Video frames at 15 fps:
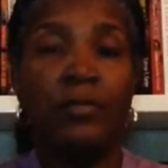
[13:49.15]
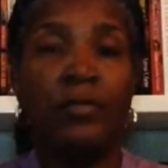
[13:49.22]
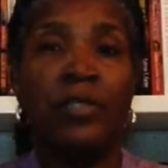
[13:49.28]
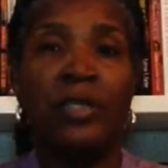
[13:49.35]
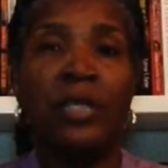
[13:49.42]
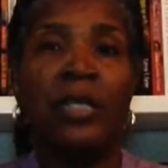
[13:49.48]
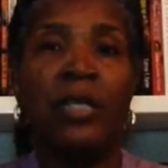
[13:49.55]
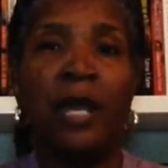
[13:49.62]
we
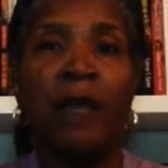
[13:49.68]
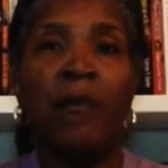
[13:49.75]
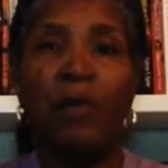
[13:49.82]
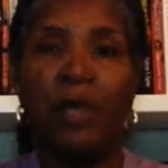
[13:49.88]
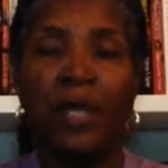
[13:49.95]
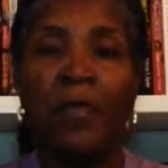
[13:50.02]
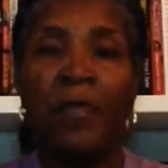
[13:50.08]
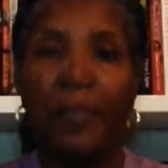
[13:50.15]
and I
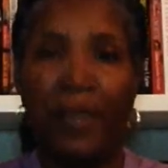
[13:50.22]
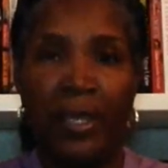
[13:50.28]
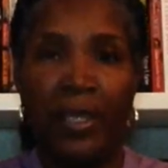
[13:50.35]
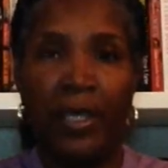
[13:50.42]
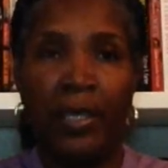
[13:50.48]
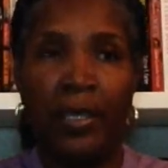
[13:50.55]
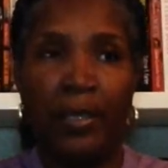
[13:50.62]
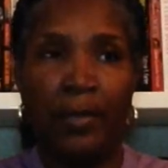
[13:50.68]
want to thank
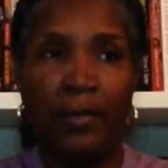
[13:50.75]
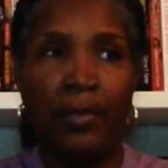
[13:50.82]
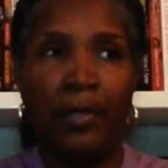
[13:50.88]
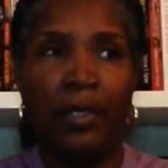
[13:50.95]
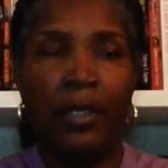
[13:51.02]
him.